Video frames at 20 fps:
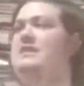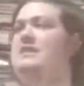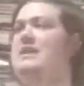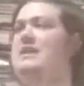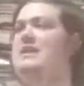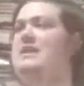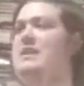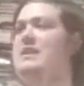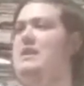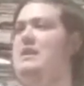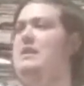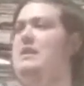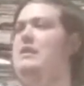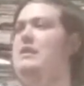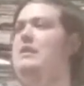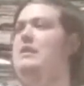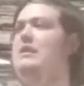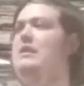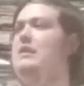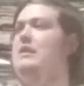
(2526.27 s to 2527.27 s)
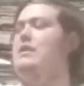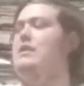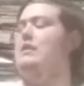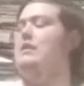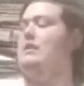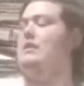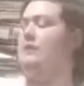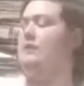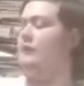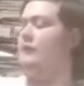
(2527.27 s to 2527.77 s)
not the
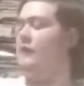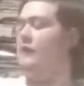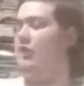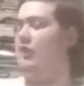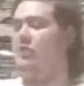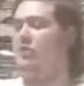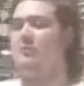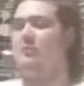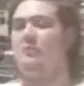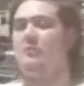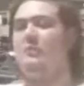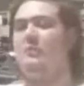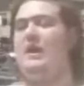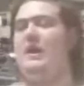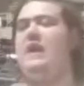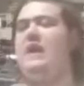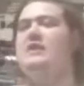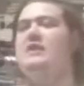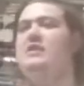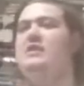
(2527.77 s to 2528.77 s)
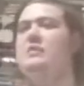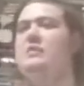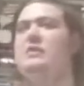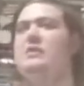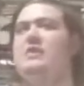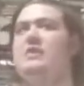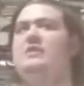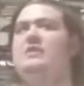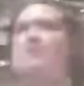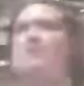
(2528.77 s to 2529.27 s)
film
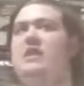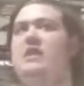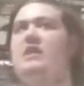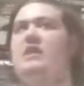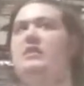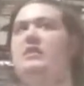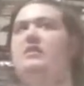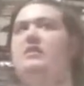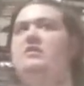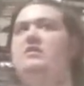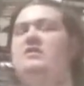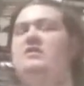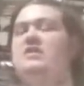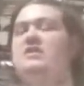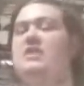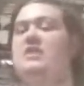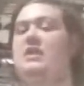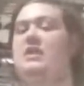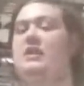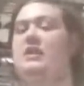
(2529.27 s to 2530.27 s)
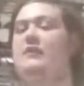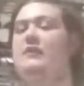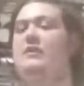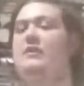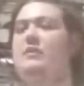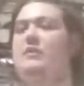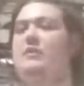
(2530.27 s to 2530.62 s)
accurate colors of the